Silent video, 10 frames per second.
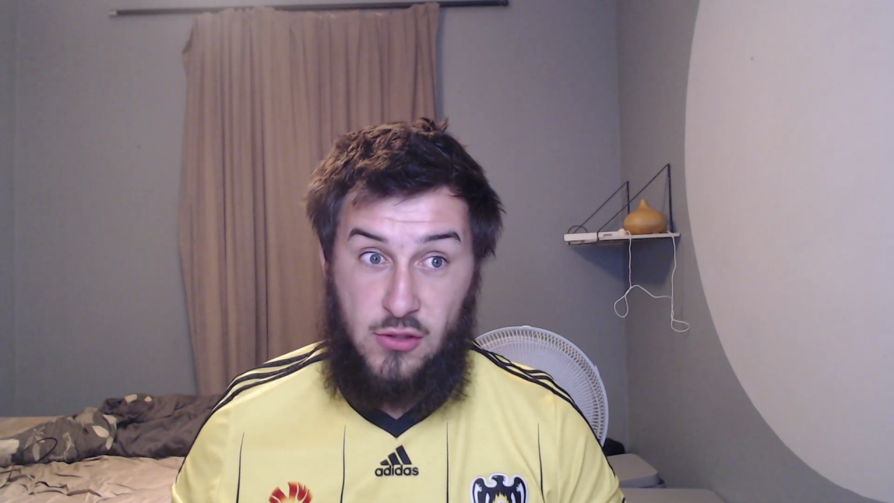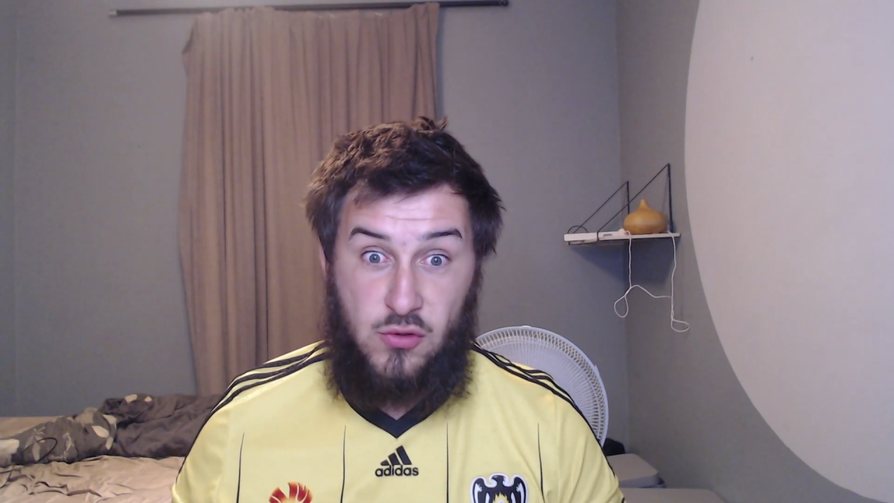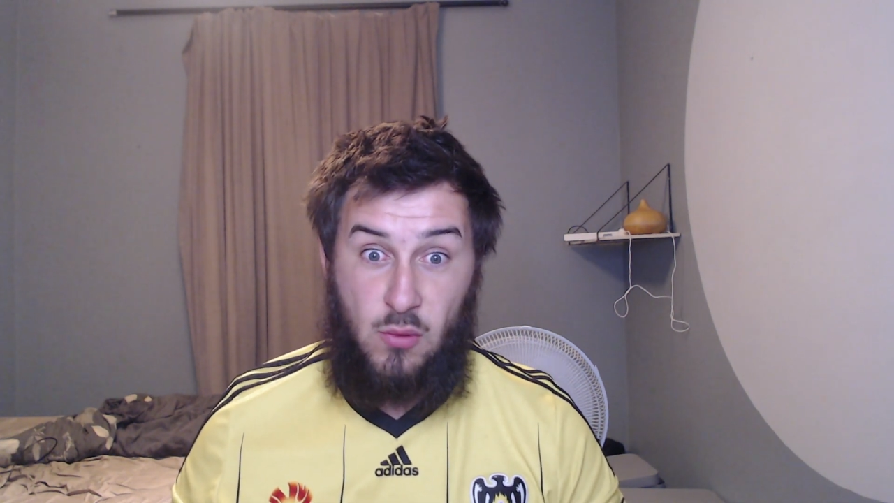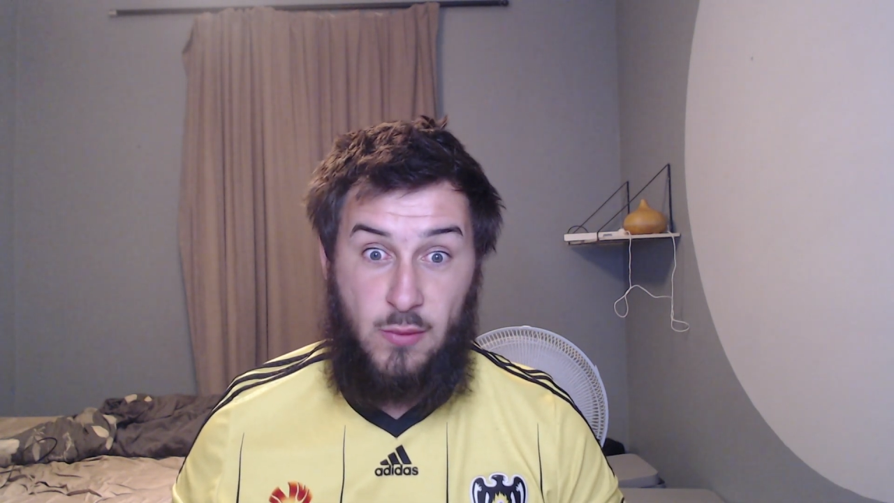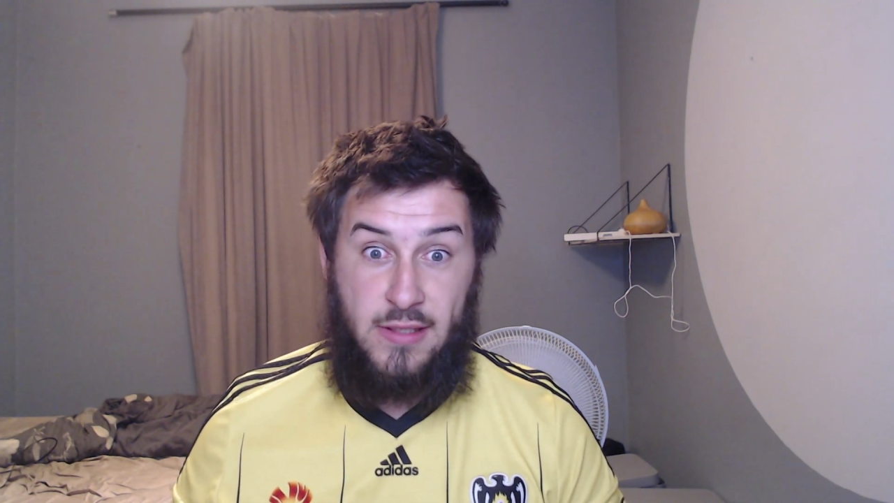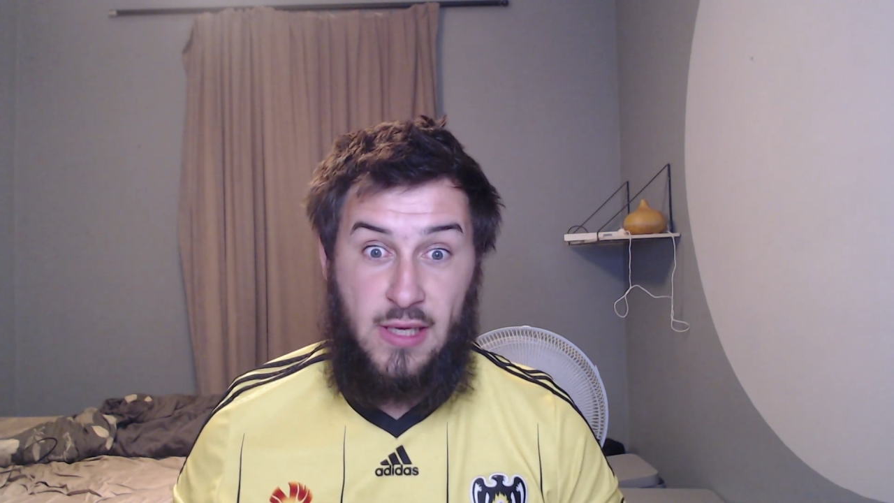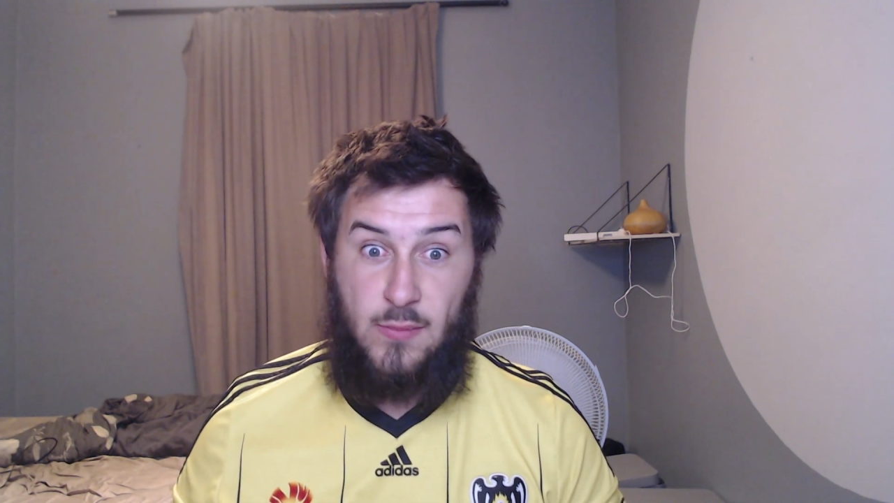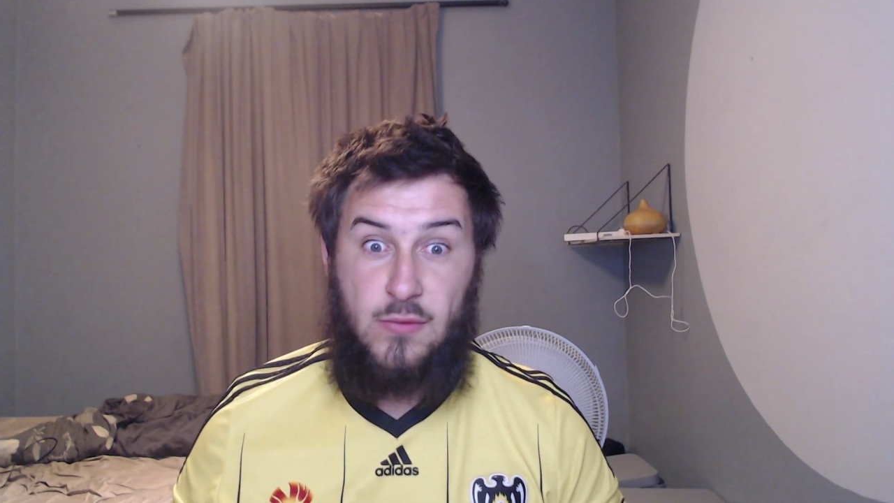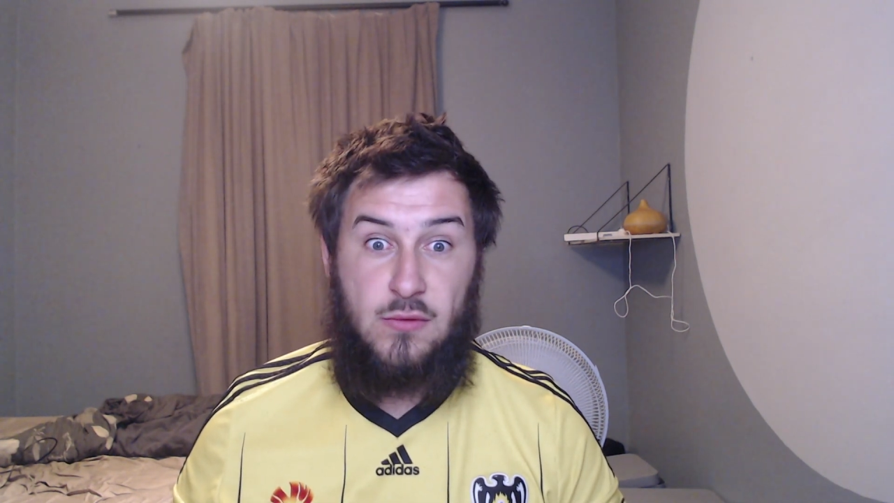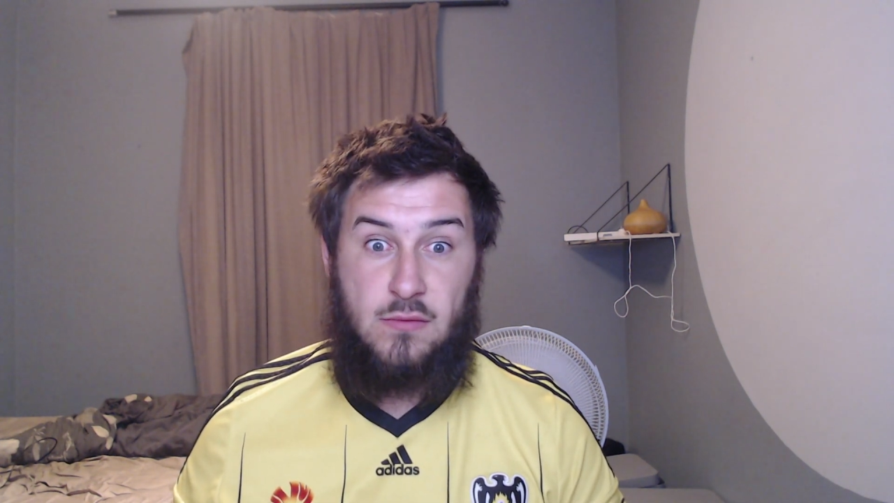storming the
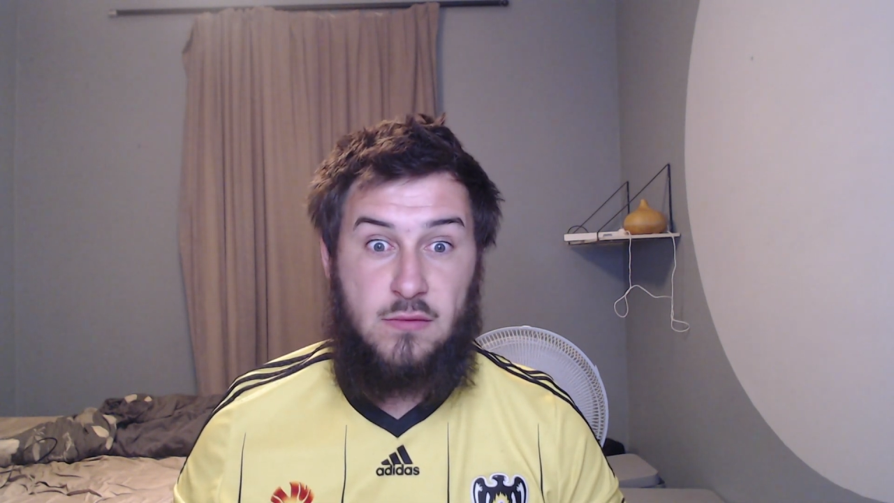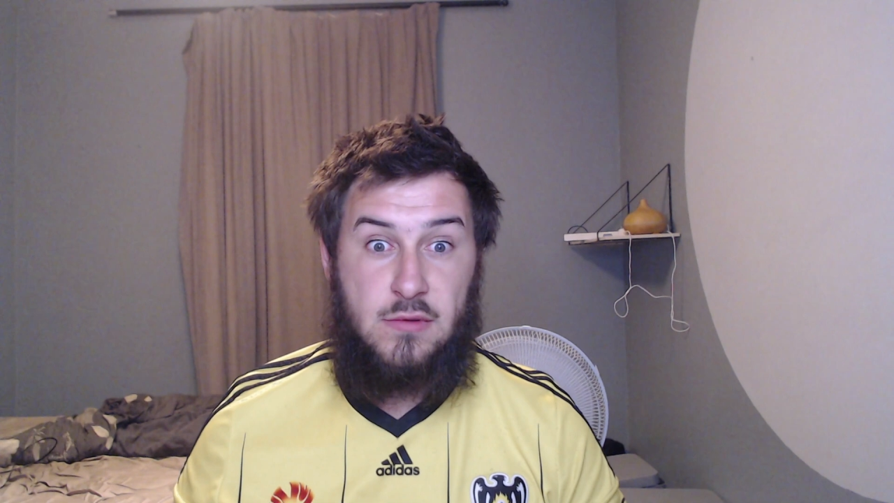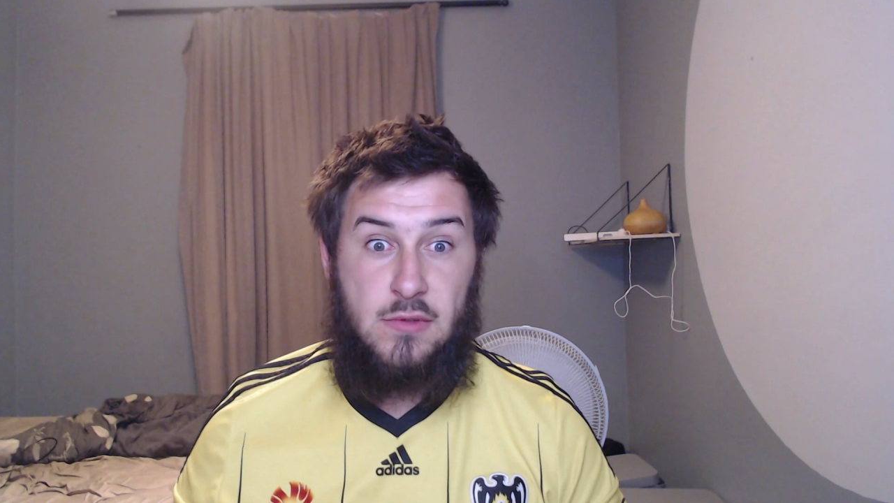Capitol,